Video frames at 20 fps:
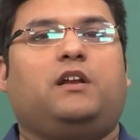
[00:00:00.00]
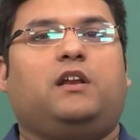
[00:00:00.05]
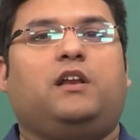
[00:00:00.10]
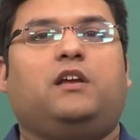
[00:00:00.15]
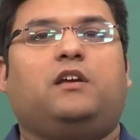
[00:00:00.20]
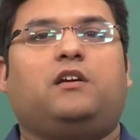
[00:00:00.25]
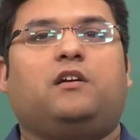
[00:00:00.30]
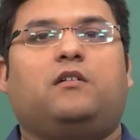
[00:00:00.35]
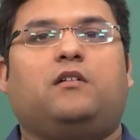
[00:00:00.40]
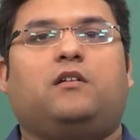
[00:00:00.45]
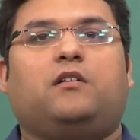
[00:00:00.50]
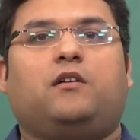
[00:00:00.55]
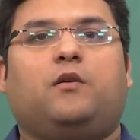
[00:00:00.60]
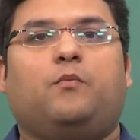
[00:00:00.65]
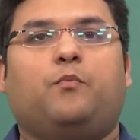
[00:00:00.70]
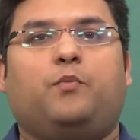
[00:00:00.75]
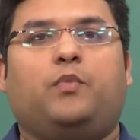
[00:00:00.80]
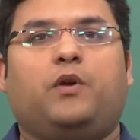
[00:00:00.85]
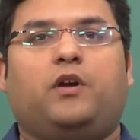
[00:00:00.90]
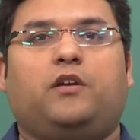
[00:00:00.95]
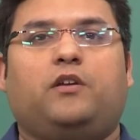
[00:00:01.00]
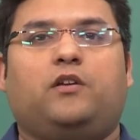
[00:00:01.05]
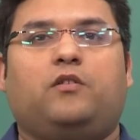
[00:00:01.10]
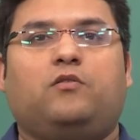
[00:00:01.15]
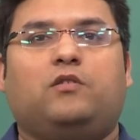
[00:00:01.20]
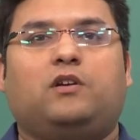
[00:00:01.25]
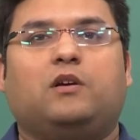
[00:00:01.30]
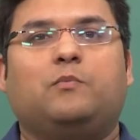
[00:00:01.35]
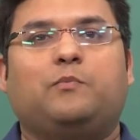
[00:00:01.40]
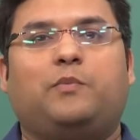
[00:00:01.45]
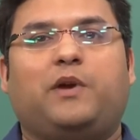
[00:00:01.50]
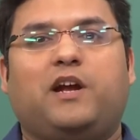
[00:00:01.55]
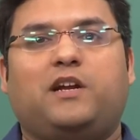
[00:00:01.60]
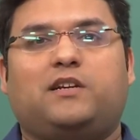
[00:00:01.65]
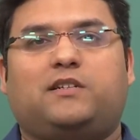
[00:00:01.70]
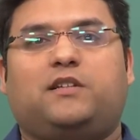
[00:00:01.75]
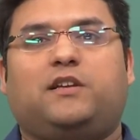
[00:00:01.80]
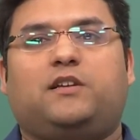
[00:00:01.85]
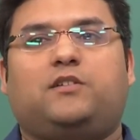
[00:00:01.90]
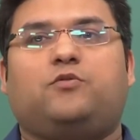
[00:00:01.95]
really
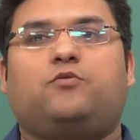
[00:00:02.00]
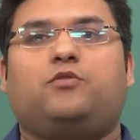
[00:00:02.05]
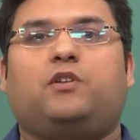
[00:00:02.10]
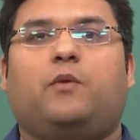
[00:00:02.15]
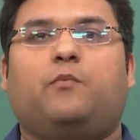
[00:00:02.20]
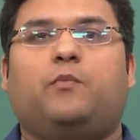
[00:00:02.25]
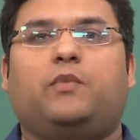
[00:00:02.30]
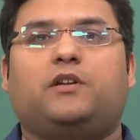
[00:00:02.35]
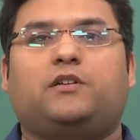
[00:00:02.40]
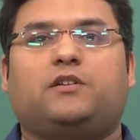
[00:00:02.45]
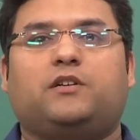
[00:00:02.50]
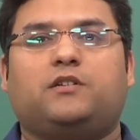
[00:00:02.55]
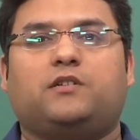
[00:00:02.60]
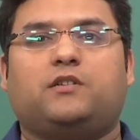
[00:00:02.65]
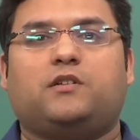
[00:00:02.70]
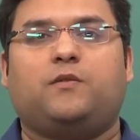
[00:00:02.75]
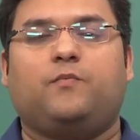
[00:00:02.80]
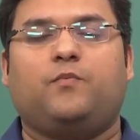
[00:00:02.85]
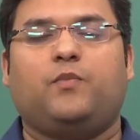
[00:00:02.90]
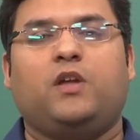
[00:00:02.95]
compares these two temperatures.